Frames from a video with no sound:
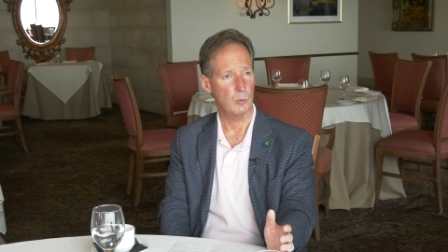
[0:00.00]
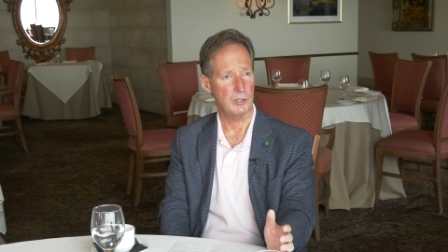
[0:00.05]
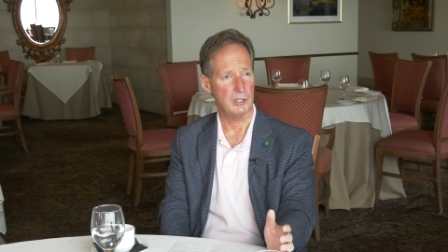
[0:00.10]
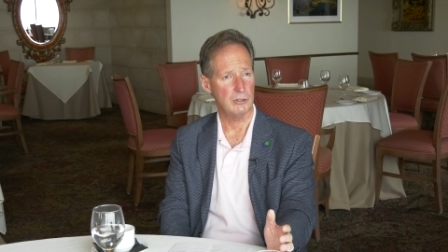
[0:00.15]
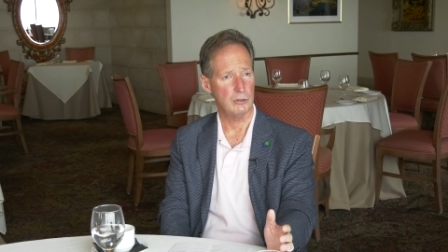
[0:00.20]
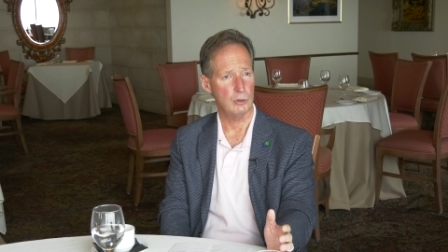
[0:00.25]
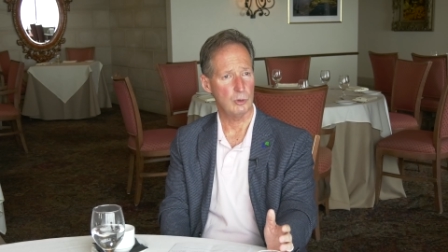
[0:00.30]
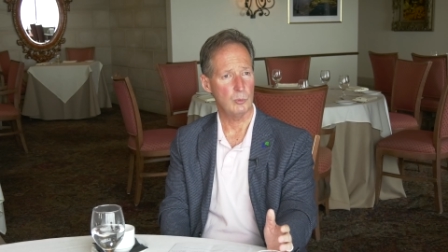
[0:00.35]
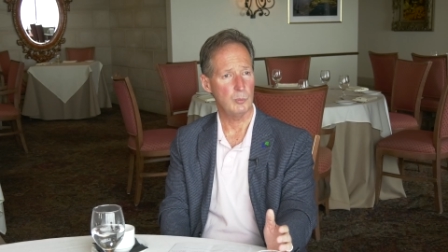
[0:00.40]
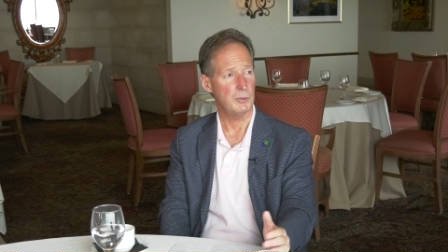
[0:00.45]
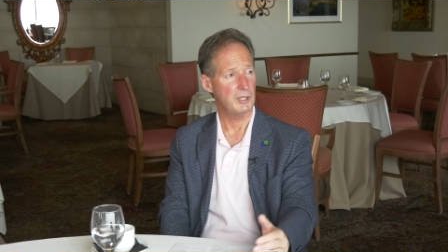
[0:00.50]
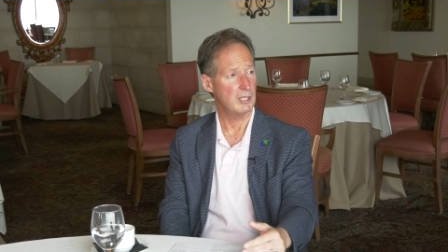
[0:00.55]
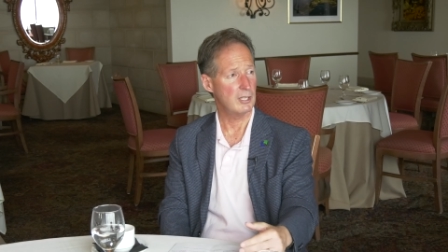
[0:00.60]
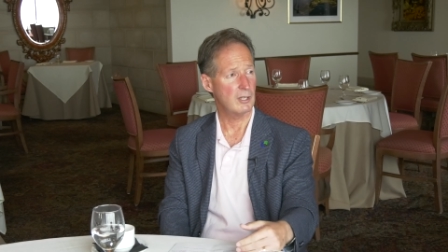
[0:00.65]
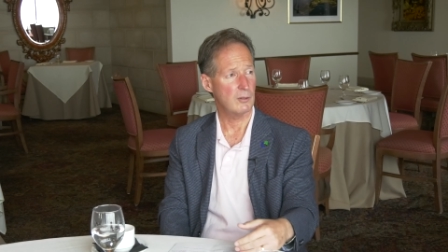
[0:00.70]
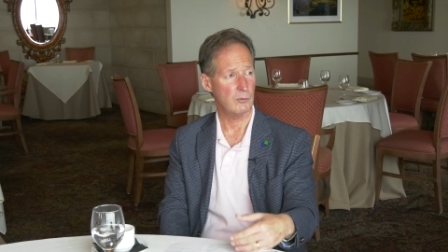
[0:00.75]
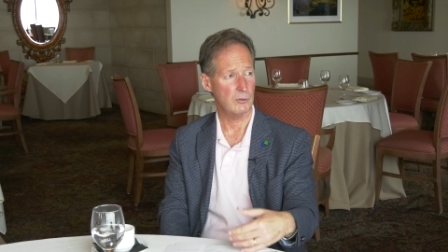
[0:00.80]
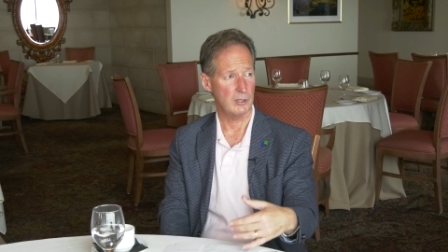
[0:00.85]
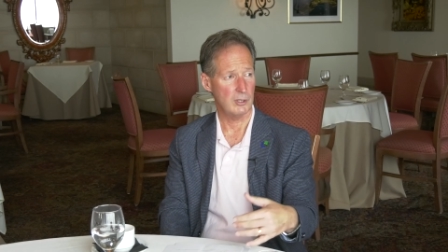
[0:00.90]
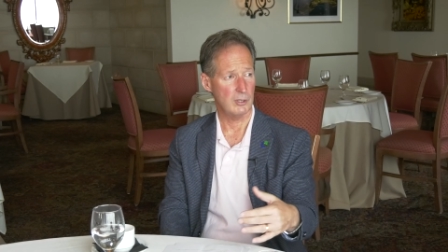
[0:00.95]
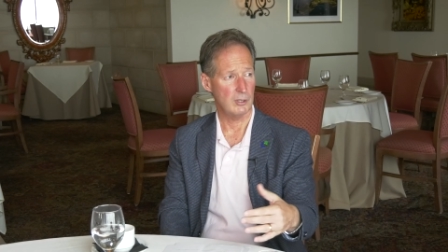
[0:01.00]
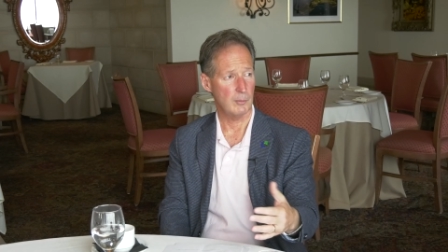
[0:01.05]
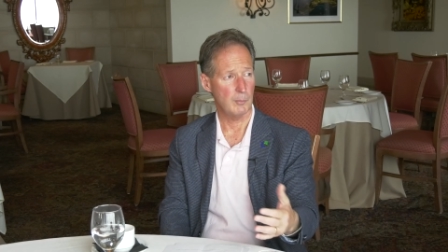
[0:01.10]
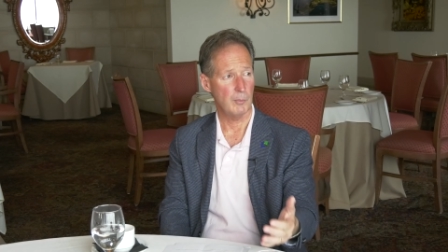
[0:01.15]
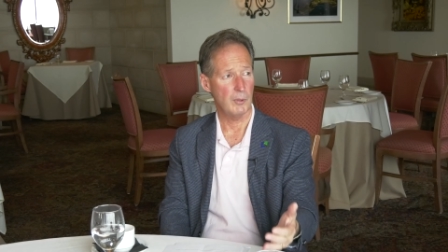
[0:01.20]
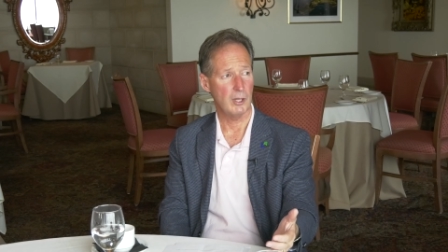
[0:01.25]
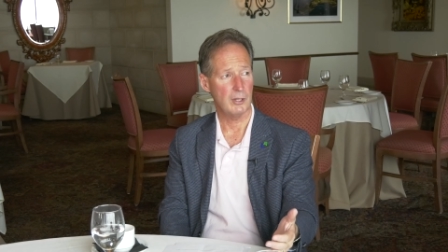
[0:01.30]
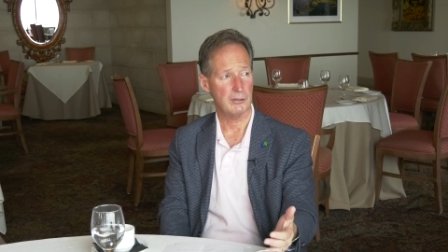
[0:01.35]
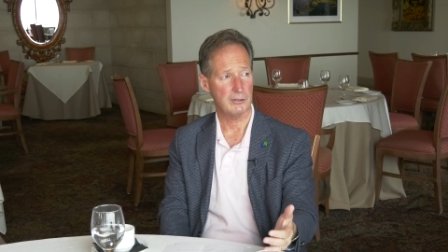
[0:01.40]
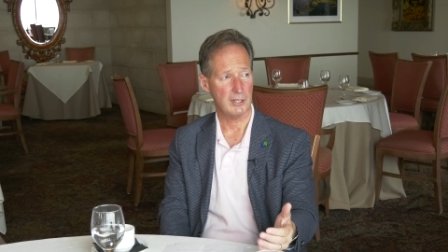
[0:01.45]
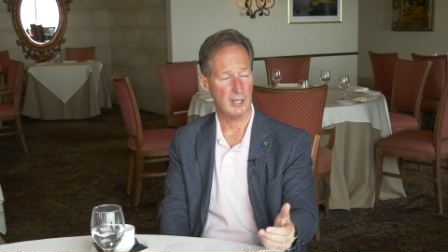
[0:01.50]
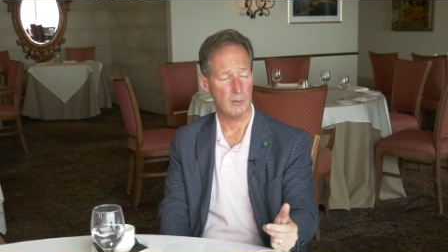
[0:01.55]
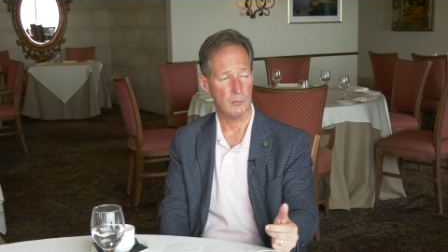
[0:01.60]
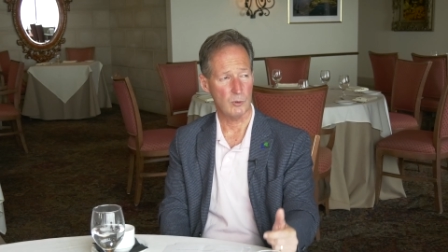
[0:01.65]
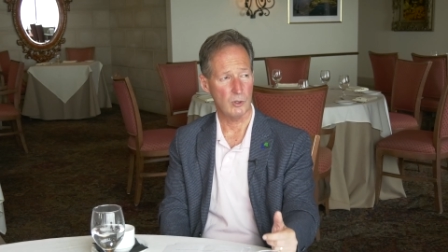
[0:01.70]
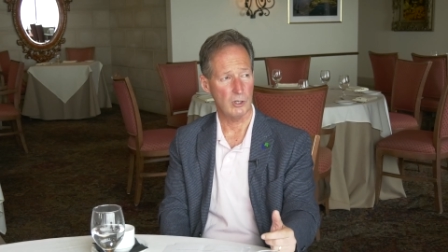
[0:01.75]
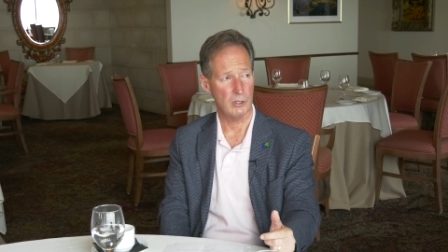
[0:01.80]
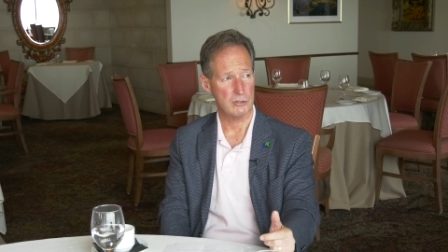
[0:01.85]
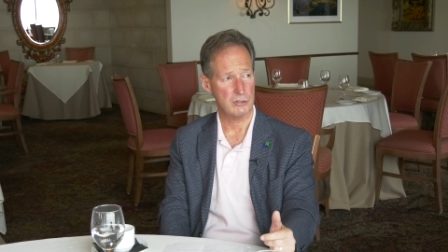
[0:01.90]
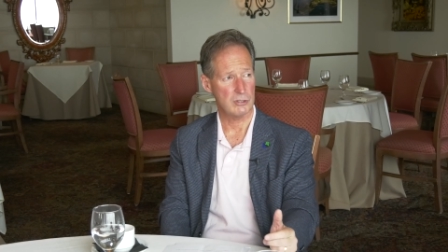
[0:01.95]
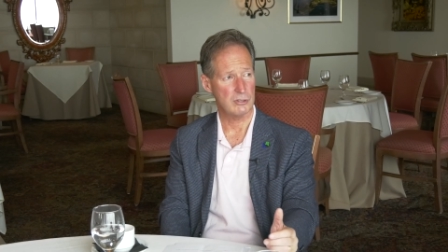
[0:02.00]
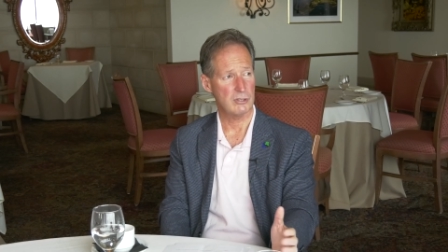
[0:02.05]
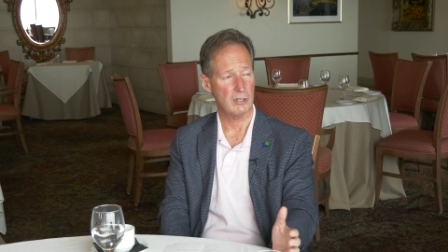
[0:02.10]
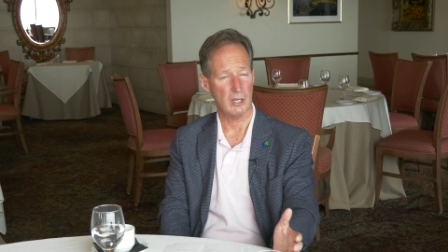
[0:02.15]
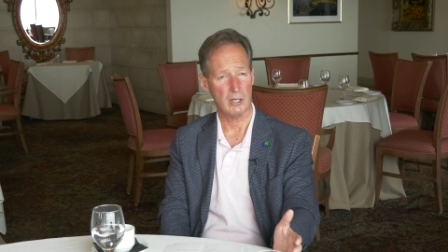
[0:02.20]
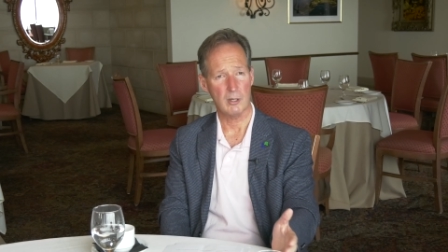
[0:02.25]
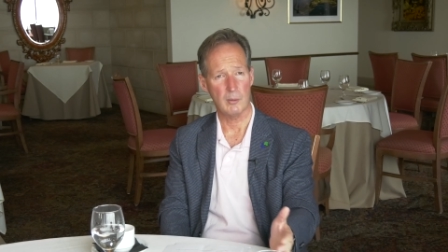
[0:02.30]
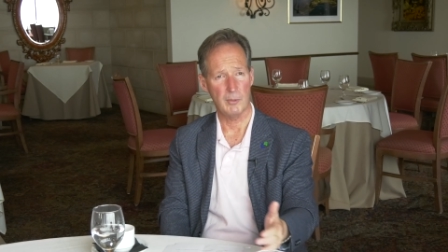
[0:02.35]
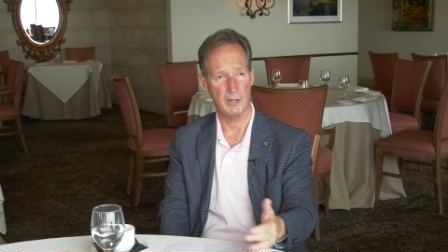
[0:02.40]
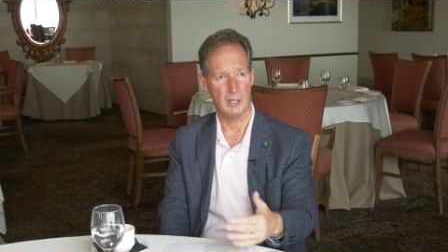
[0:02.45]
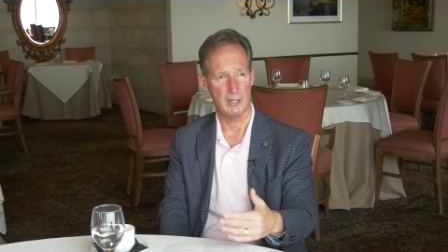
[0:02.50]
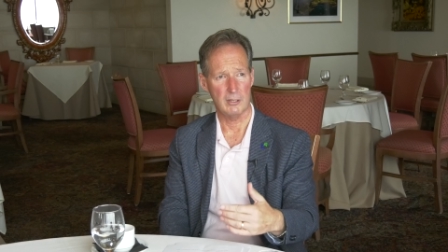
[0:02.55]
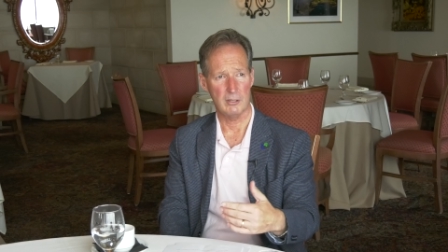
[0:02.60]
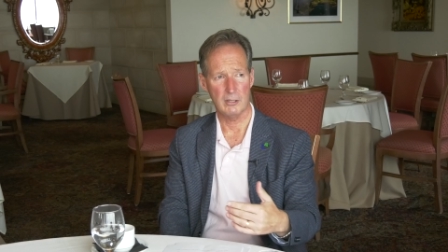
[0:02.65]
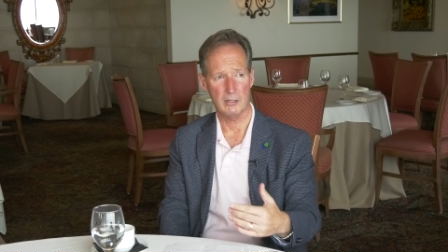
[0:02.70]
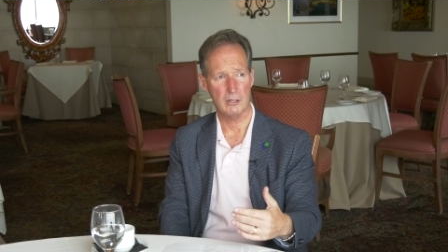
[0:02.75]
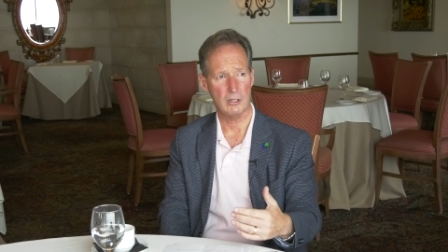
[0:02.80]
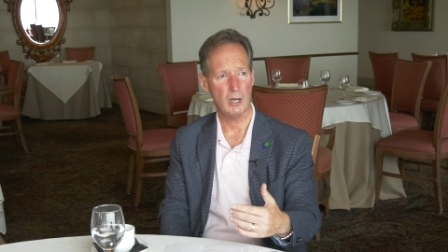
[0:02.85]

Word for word: we do meet every month to have lunch and talk about